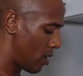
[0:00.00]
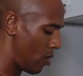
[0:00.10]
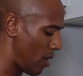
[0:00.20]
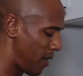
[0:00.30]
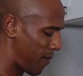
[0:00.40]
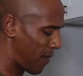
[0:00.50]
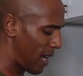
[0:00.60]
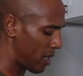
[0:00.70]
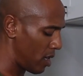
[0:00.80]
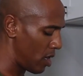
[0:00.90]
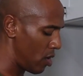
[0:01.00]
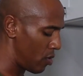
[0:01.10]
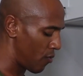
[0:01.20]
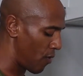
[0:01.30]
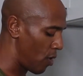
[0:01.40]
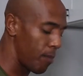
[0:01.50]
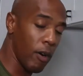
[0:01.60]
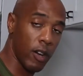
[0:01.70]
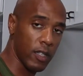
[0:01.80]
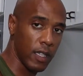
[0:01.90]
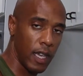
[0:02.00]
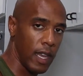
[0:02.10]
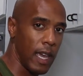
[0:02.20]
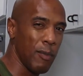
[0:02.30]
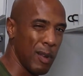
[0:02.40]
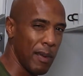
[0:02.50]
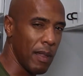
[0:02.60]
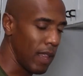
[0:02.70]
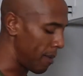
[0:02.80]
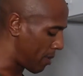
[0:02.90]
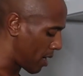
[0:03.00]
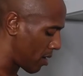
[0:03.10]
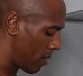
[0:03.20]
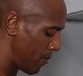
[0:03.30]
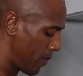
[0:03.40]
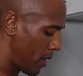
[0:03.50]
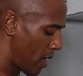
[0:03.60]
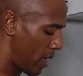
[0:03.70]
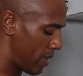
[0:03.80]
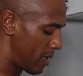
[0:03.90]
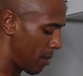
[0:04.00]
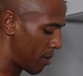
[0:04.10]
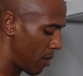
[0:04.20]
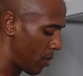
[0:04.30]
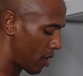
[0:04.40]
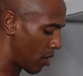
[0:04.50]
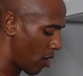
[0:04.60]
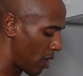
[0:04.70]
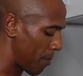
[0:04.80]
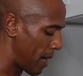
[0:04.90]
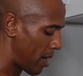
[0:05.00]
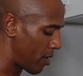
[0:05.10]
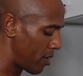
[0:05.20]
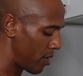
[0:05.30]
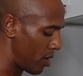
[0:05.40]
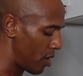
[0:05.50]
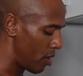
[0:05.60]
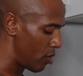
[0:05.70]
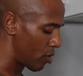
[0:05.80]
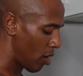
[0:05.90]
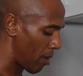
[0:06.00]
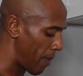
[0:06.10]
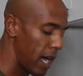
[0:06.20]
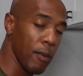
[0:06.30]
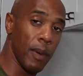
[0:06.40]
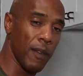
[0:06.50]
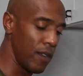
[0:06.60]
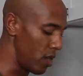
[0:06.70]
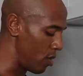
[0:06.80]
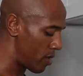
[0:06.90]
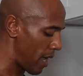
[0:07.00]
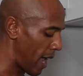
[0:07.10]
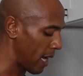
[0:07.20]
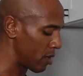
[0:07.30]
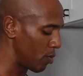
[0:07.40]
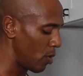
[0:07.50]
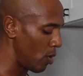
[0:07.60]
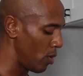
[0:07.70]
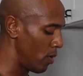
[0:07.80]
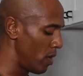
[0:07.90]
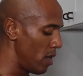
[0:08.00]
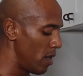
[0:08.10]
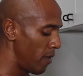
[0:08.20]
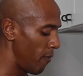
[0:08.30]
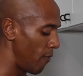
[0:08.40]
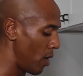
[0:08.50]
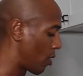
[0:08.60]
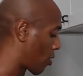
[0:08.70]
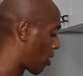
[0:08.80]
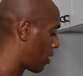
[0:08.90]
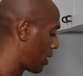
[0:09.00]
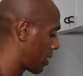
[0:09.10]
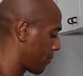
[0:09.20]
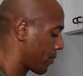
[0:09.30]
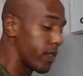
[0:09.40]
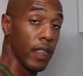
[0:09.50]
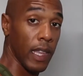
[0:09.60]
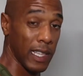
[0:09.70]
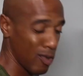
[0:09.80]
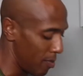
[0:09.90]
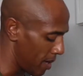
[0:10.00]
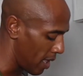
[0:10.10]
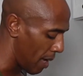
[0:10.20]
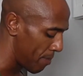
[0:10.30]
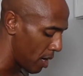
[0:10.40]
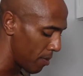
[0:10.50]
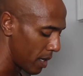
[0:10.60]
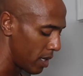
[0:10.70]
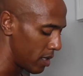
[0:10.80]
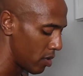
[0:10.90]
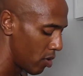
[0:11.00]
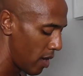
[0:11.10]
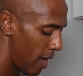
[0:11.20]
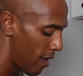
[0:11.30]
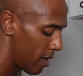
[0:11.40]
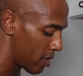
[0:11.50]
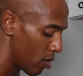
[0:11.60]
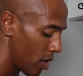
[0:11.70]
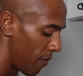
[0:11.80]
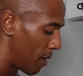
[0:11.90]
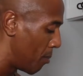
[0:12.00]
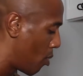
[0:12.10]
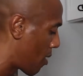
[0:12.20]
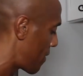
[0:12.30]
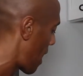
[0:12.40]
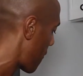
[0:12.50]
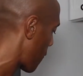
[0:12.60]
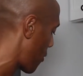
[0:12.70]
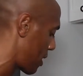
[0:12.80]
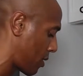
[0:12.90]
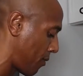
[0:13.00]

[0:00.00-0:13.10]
If I could have used real parsley, and that would have been a lot better. And same thing with the garlic powder. You can use garlic powder, but if you use the actual real garlic, that's going to be a lot better because it's going to give it more of that fresh